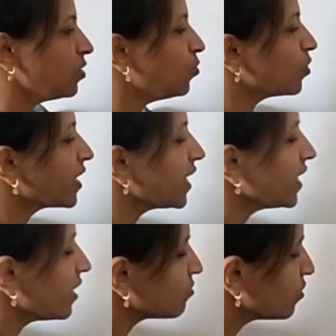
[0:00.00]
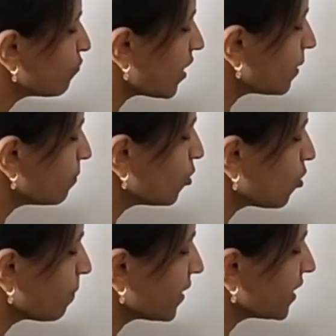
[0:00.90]
Okay, now the one more
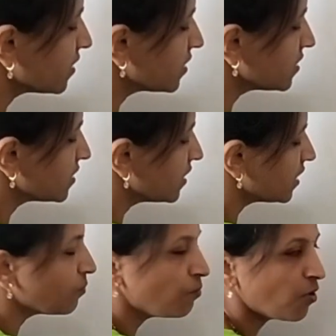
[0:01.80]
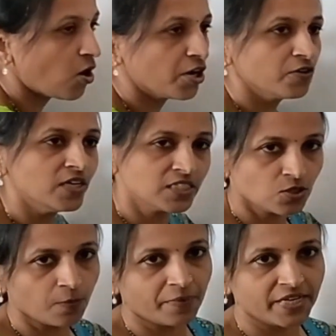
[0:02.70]
operator is there, modulus
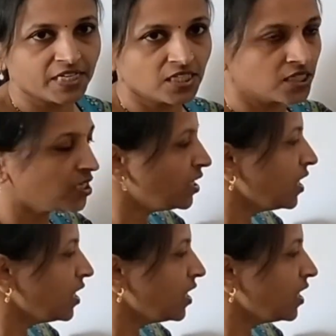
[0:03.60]
operator